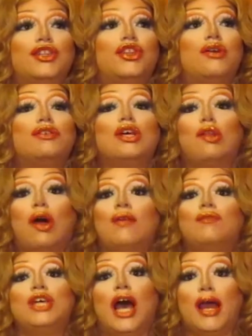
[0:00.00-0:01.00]
There was a lot
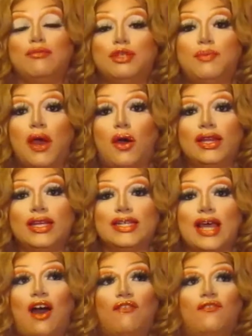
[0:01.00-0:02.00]
of time spent on
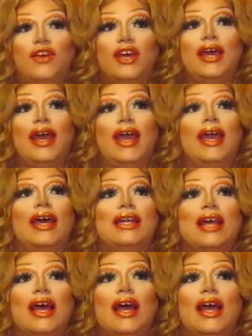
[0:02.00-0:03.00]
this outfit, and
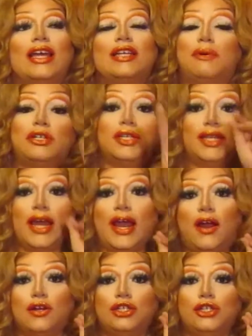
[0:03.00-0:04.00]
especially the
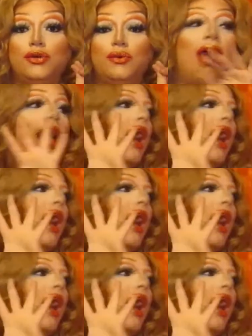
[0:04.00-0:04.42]
hair too.